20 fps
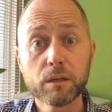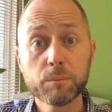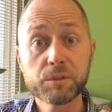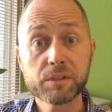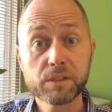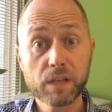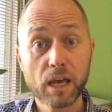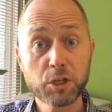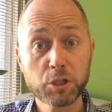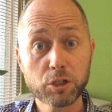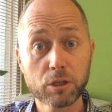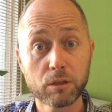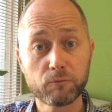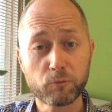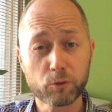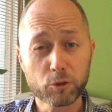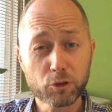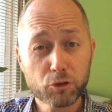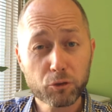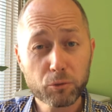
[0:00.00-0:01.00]
obsession
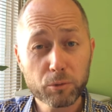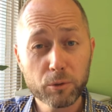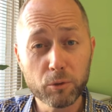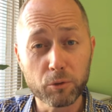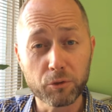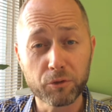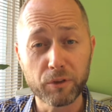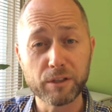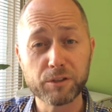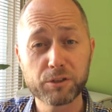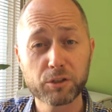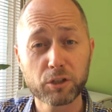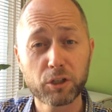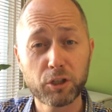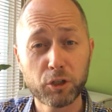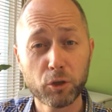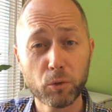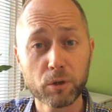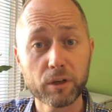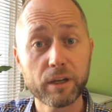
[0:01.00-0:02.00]
for truth and
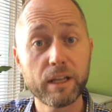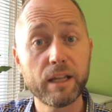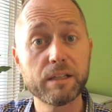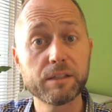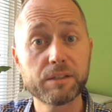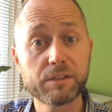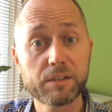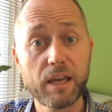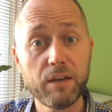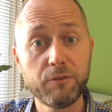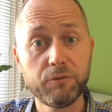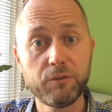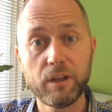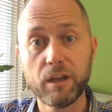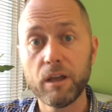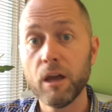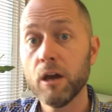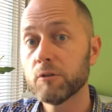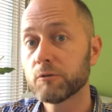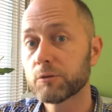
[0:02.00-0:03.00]
security and
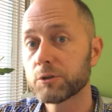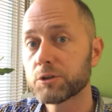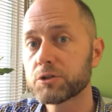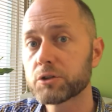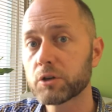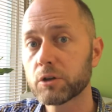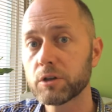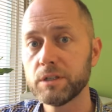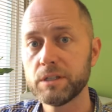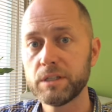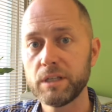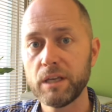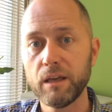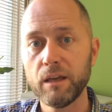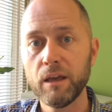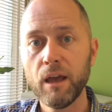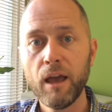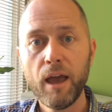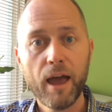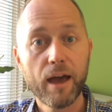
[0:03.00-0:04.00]
safety, for certainty,